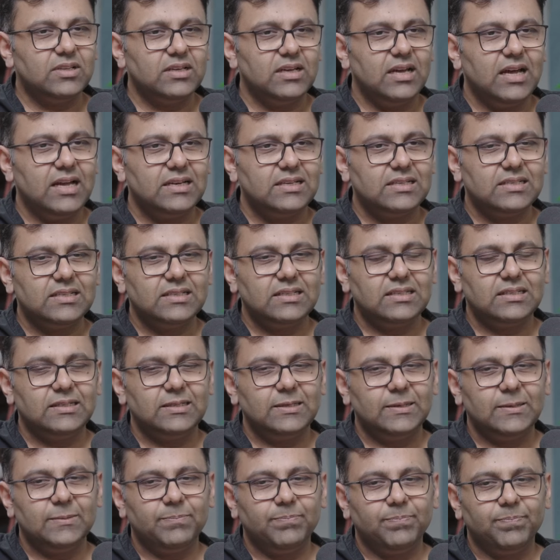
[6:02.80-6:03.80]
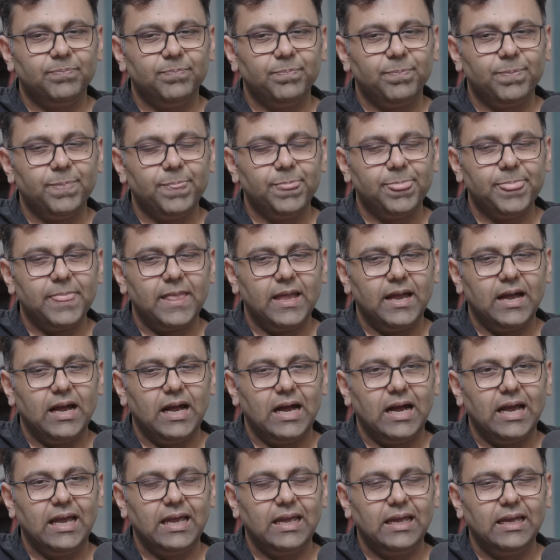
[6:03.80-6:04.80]
that, um,
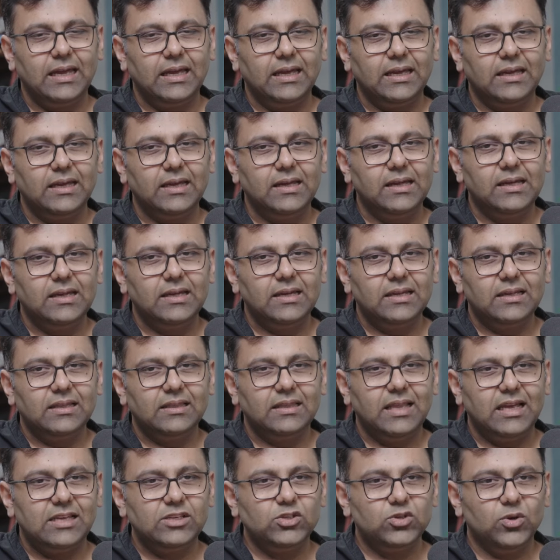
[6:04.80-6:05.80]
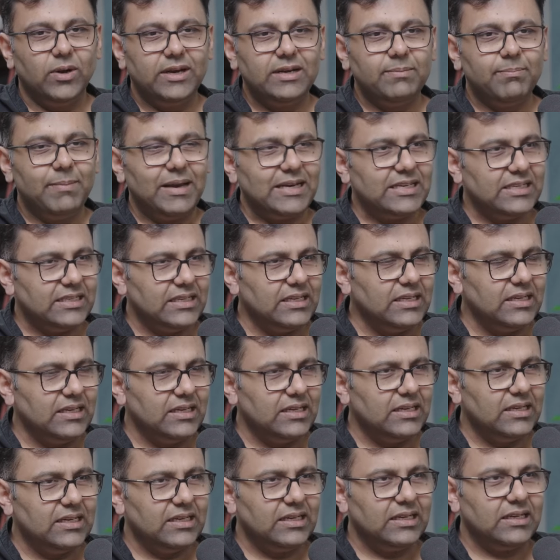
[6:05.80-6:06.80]
I then joined Meta.
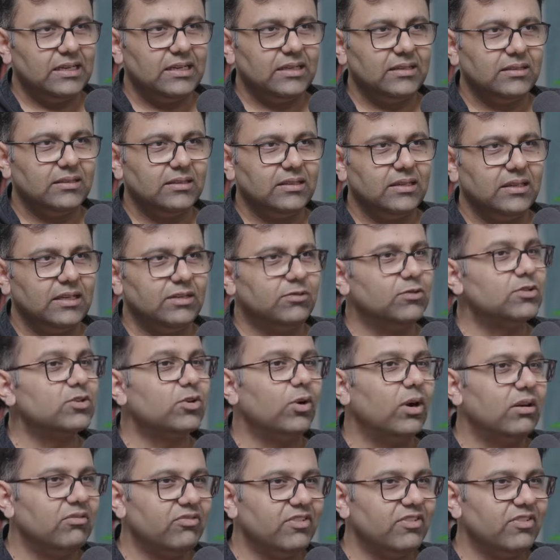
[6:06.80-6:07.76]
Uh, it was called